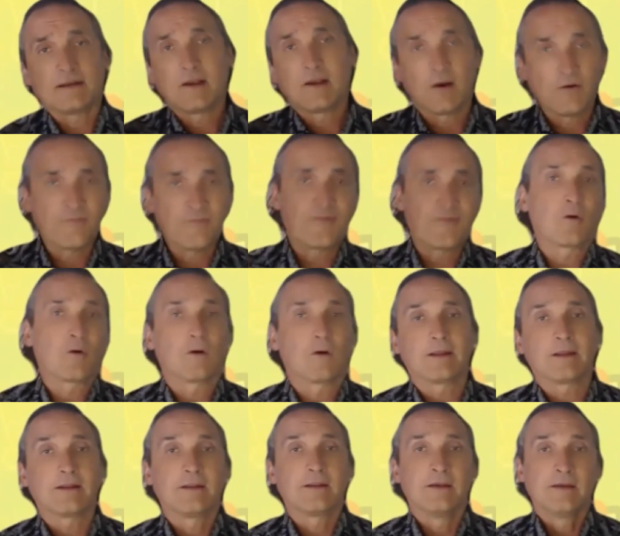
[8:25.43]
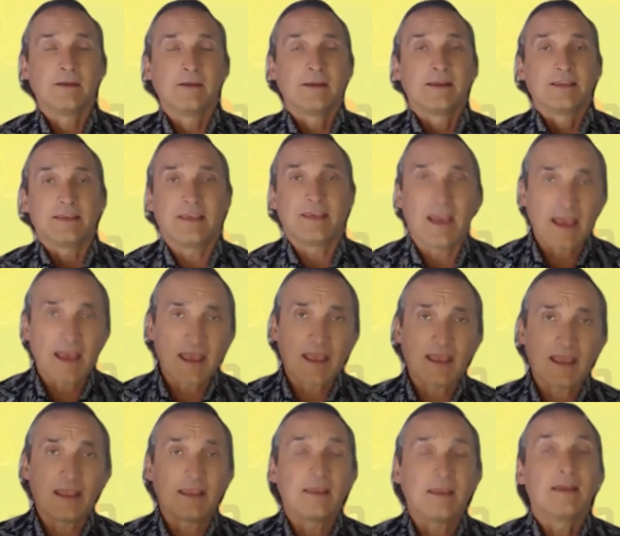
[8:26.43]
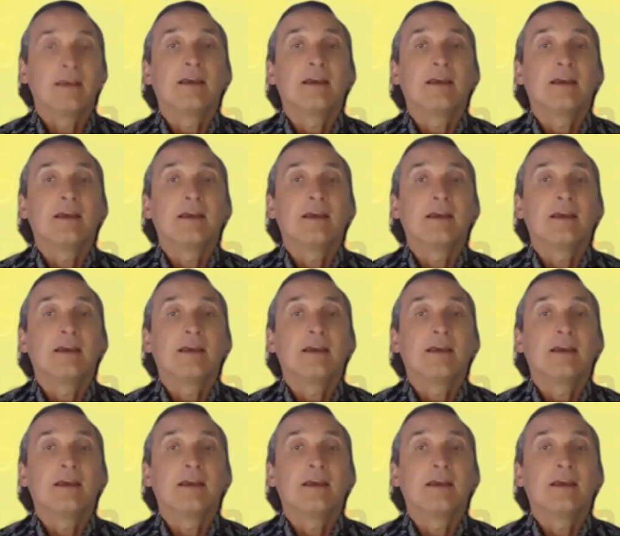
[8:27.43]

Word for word: go for it. Yay.